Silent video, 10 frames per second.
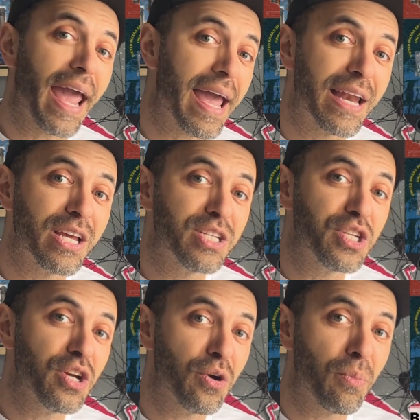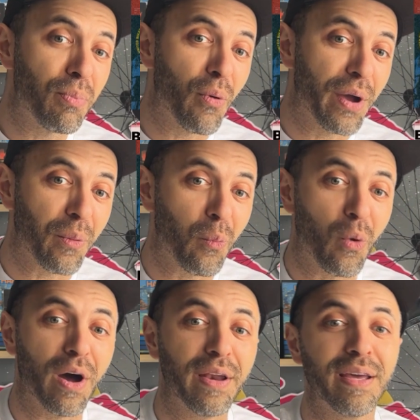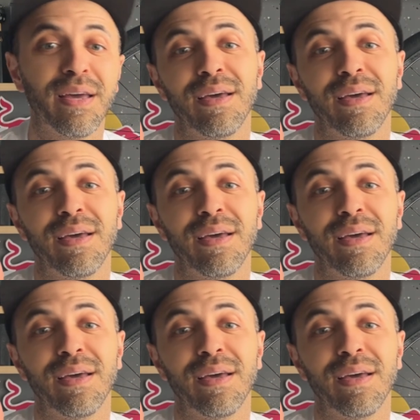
and 2.1